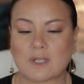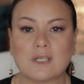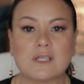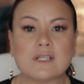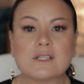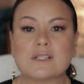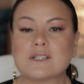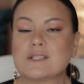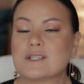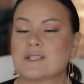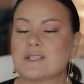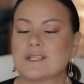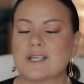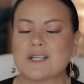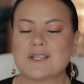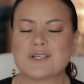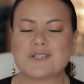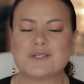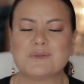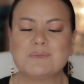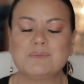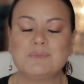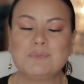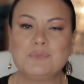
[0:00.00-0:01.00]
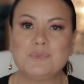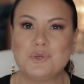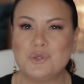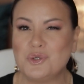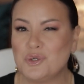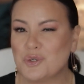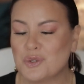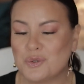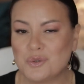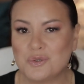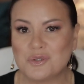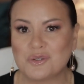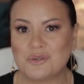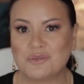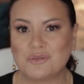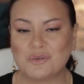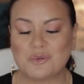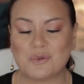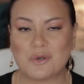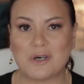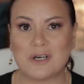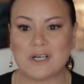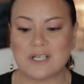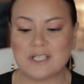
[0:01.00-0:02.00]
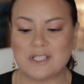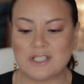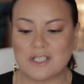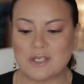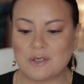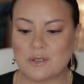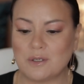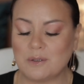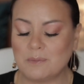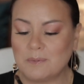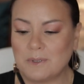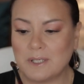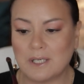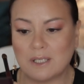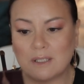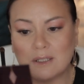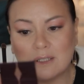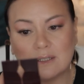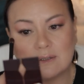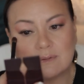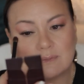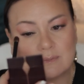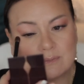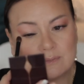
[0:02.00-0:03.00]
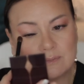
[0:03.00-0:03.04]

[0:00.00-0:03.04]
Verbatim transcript: It's such a beautiful eyeshadow palette.